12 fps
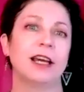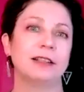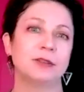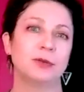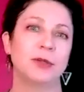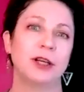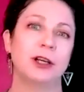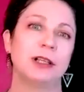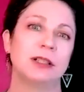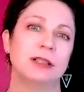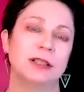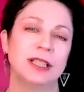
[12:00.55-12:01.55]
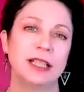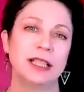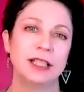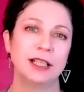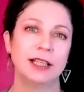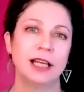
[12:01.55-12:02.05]
as we are
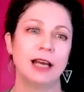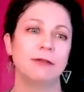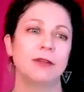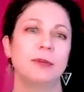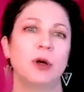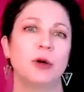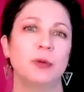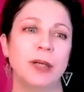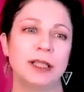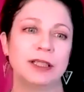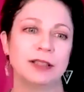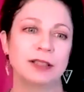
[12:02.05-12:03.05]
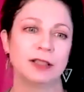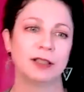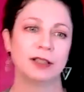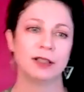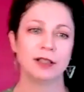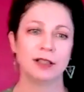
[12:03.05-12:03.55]
in every moment.
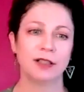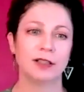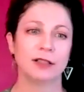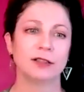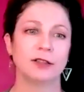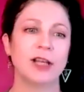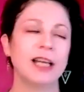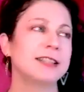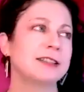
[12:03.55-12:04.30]
So that's